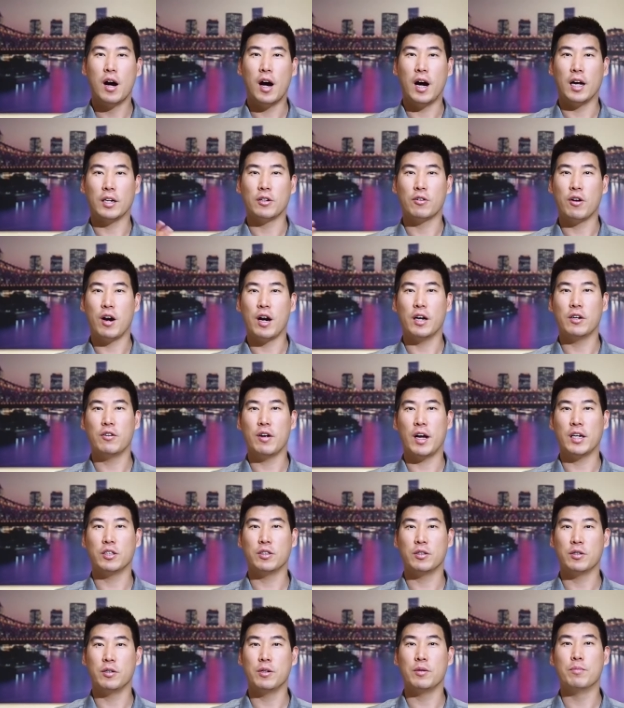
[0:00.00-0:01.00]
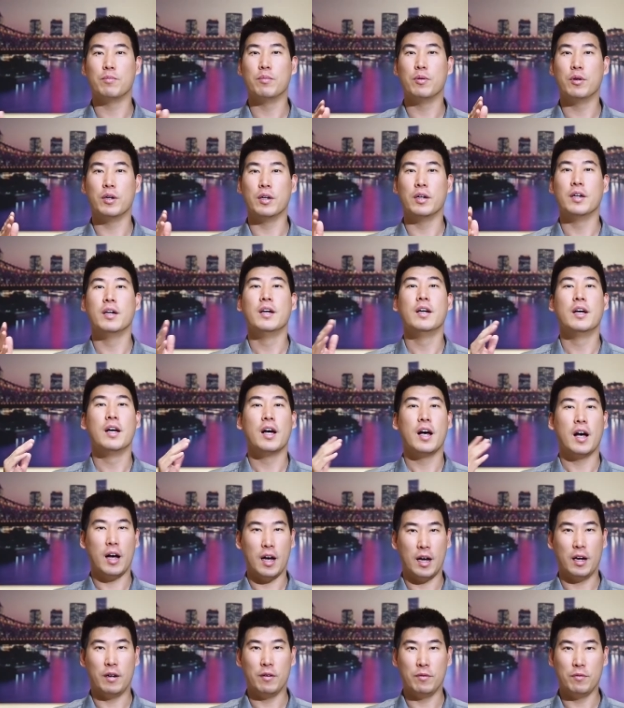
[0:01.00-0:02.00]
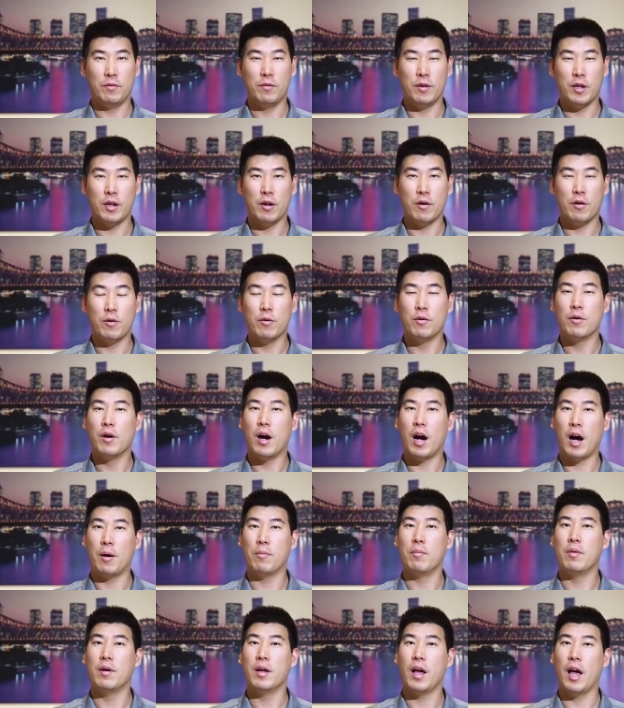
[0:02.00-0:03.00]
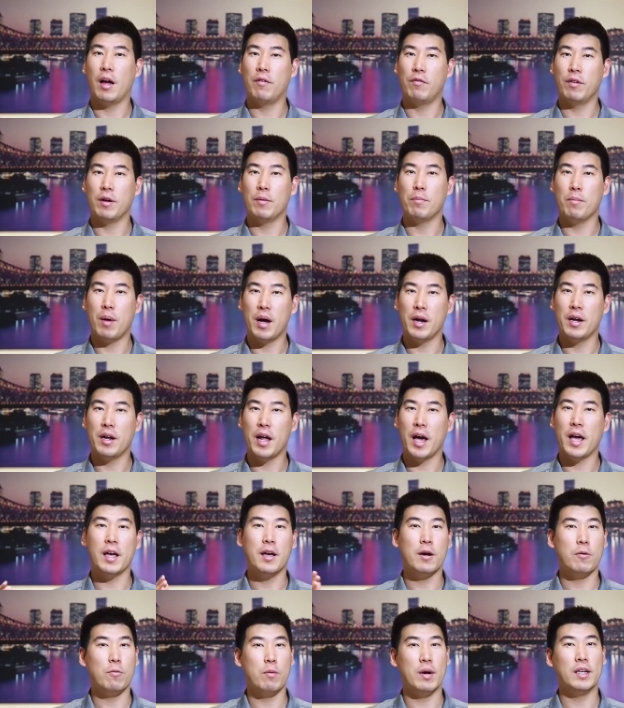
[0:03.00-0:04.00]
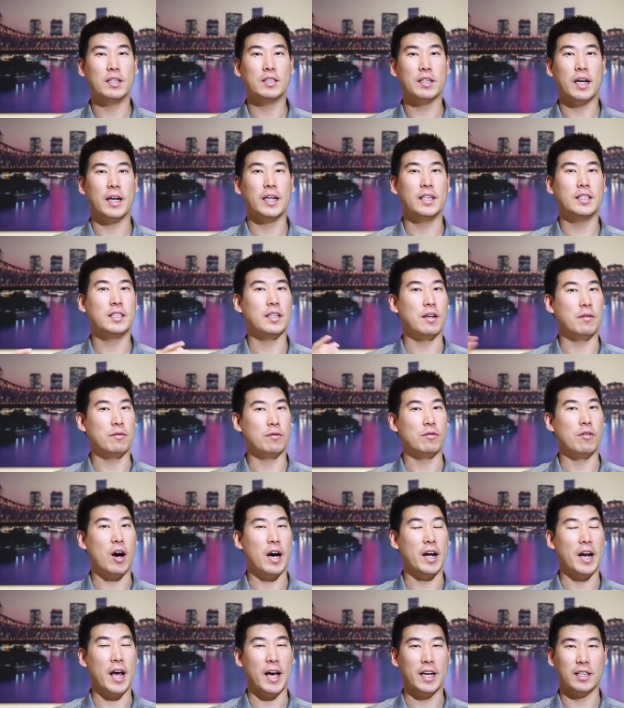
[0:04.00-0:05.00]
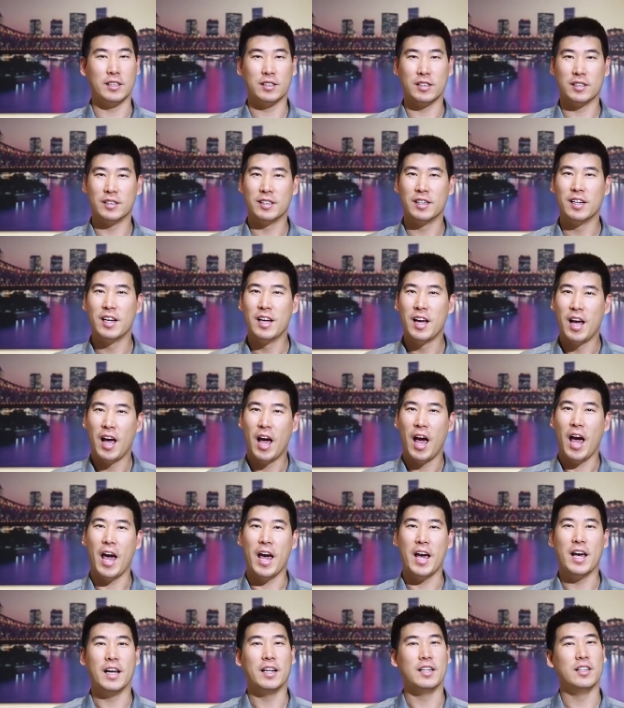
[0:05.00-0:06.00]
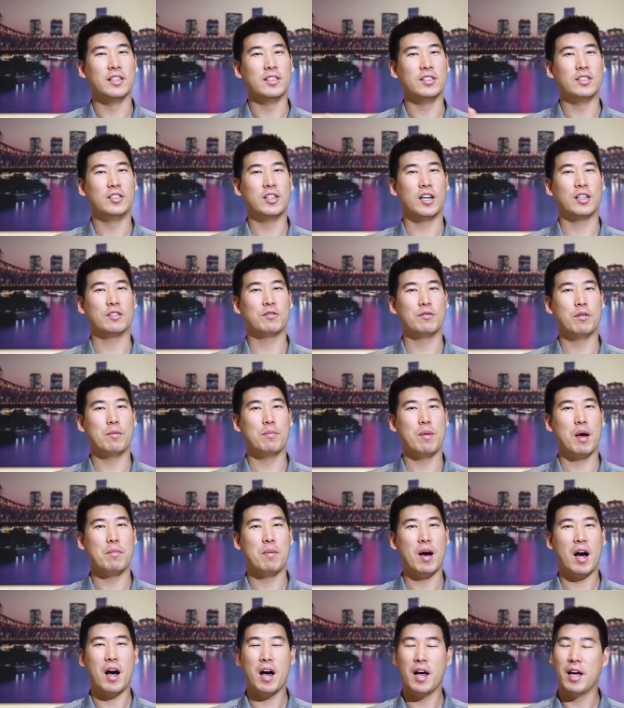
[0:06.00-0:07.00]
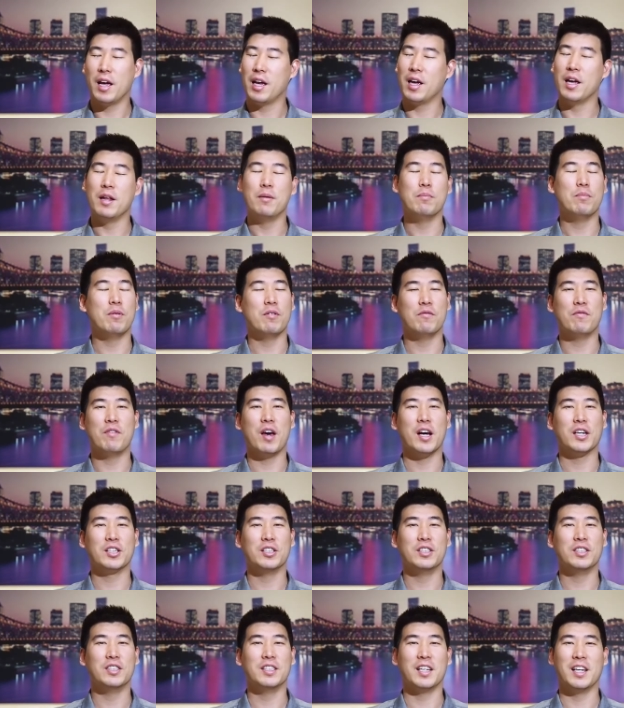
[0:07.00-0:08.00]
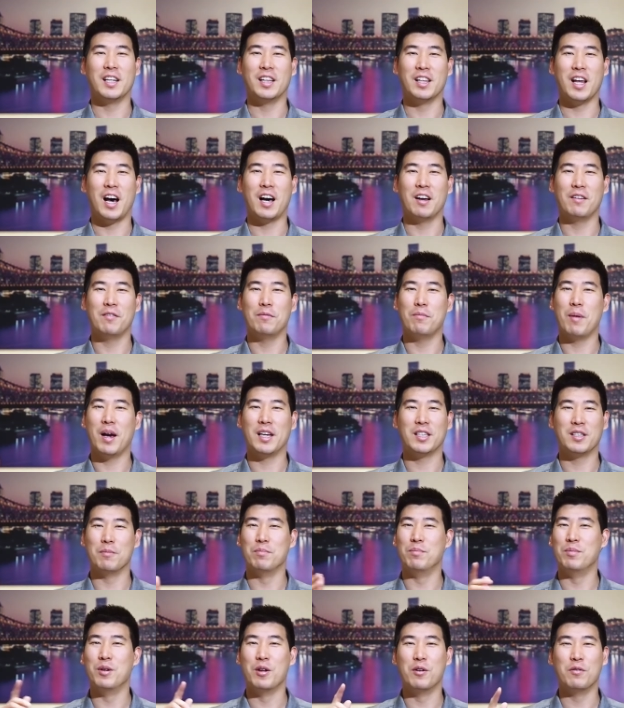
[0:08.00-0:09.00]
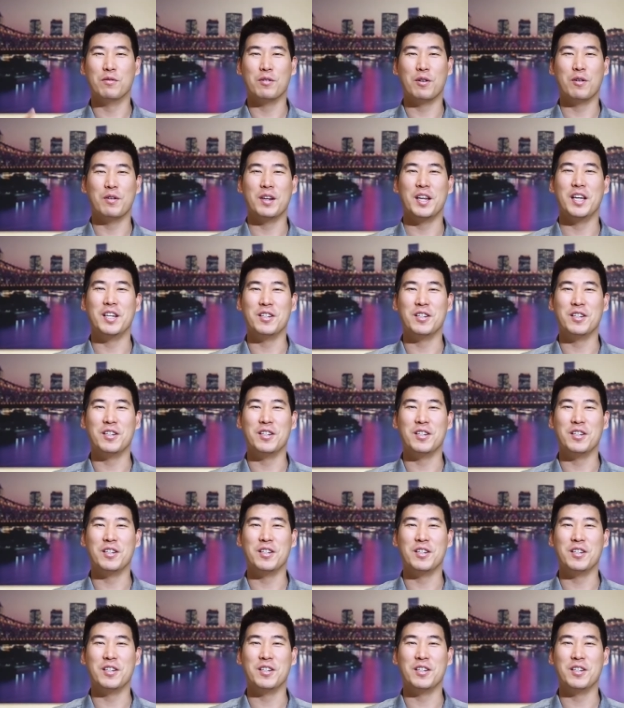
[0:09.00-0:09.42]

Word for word: I try to actually put a video up every Monday, Wednesdays and Fridays. And just remember, imperfections in life makes it beautiful and